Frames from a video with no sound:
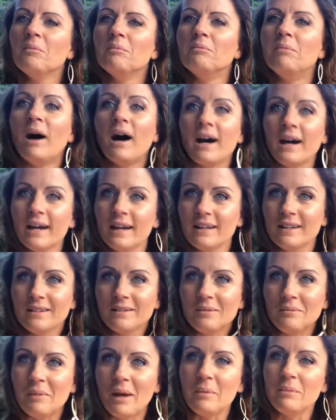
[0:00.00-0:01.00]
but
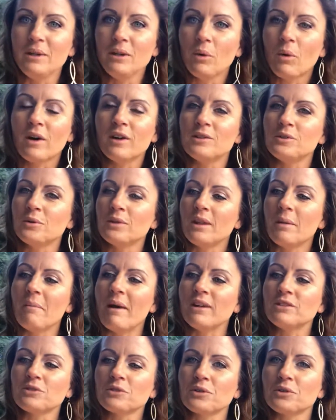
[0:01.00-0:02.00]
maybe you aren't doing the
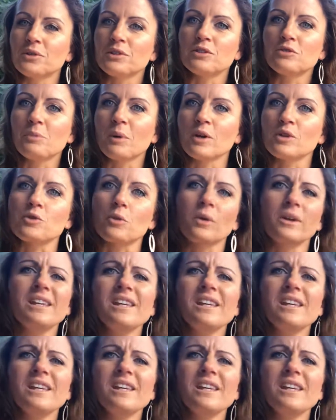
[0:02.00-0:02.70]
mental or the spiritual.